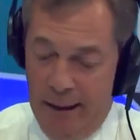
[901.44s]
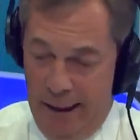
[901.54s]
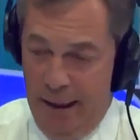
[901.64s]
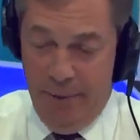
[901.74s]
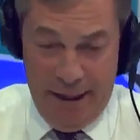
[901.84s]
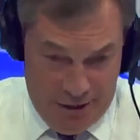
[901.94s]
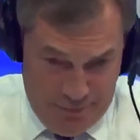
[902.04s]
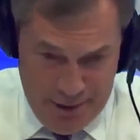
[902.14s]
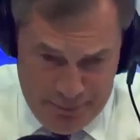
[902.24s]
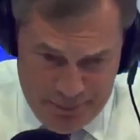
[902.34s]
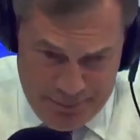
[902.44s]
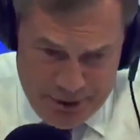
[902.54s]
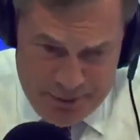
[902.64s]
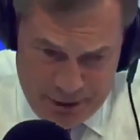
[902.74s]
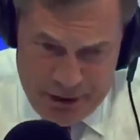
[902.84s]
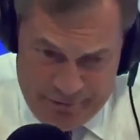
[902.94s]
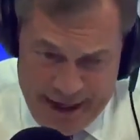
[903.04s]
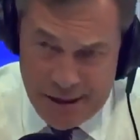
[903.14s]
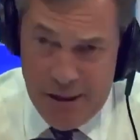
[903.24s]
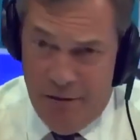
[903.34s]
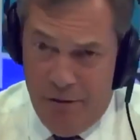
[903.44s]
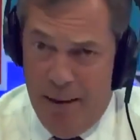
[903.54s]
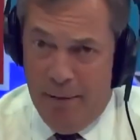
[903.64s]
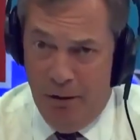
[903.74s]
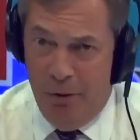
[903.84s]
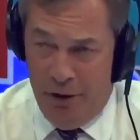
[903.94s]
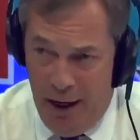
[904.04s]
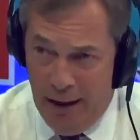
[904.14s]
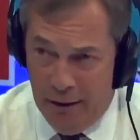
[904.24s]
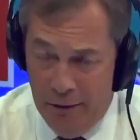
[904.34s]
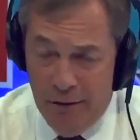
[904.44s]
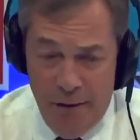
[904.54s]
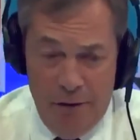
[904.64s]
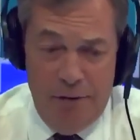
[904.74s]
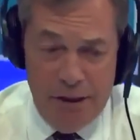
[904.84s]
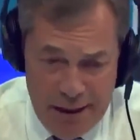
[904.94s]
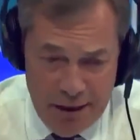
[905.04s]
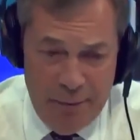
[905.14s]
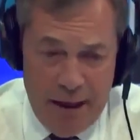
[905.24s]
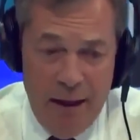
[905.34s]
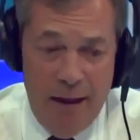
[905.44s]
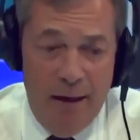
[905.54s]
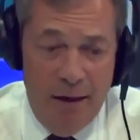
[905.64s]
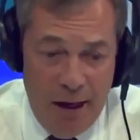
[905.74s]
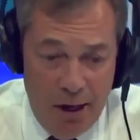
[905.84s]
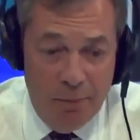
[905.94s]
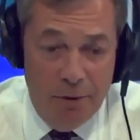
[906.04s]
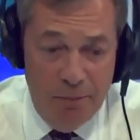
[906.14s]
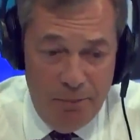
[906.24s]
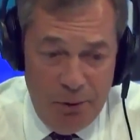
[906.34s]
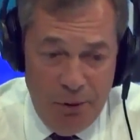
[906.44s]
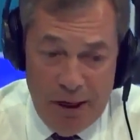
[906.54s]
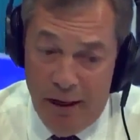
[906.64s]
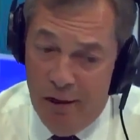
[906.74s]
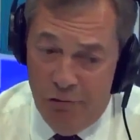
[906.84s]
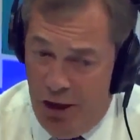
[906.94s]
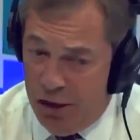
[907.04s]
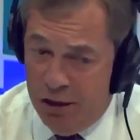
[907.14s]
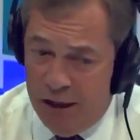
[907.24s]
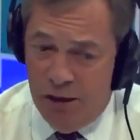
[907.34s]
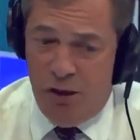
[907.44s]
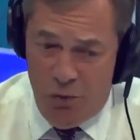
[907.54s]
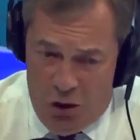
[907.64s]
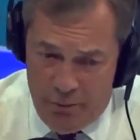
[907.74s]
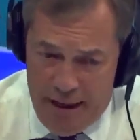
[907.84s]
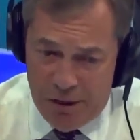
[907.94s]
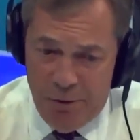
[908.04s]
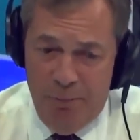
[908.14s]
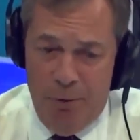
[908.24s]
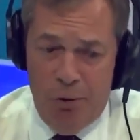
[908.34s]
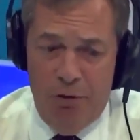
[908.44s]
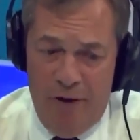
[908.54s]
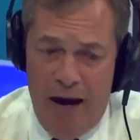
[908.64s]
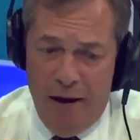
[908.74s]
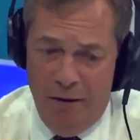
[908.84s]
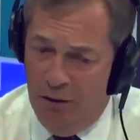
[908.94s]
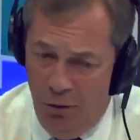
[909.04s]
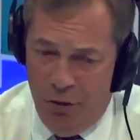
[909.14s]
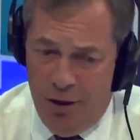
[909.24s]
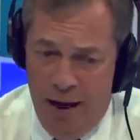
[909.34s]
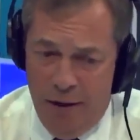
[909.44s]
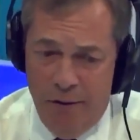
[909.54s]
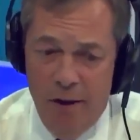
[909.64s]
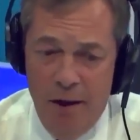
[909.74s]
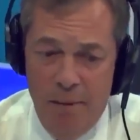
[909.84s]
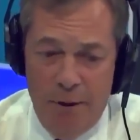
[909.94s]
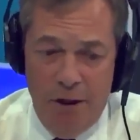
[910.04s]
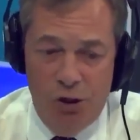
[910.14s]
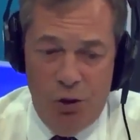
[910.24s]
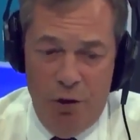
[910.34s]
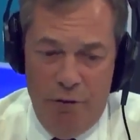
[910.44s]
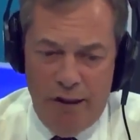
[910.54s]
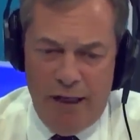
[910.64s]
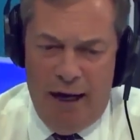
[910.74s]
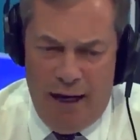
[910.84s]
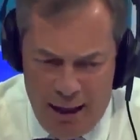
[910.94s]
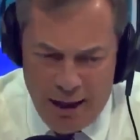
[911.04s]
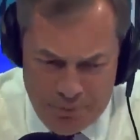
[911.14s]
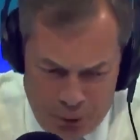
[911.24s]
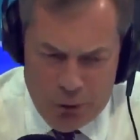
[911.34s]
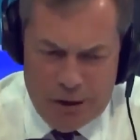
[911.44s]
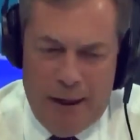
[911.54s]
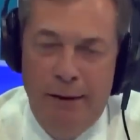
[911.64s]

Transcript: But the fact is that for people in Northern Ireland, there is going to be an open border. Richard says, do not mess with the border of Ireland and Northern Ireland, but ensure there is a hard border.